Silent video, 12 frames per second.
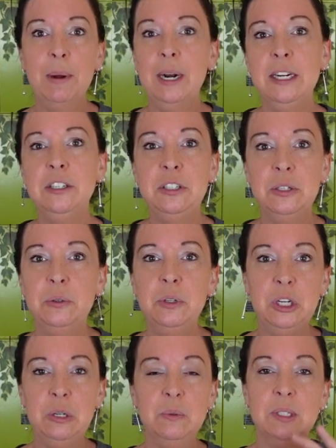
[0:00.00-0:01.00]
but I do
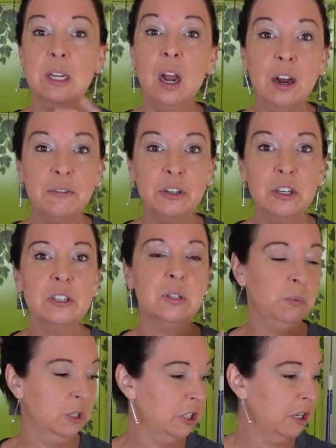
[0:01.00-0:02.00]
use covers,
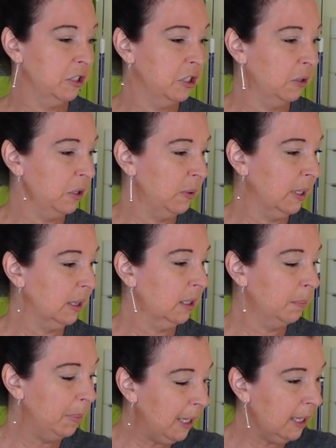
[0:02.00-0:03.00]
which I'll show you in a
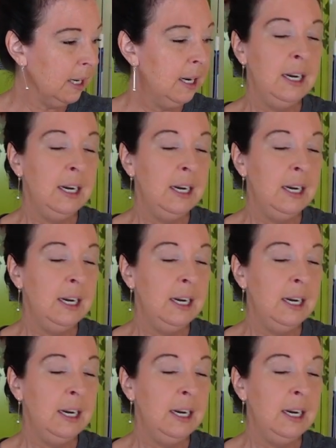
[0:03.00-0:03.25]
little bit,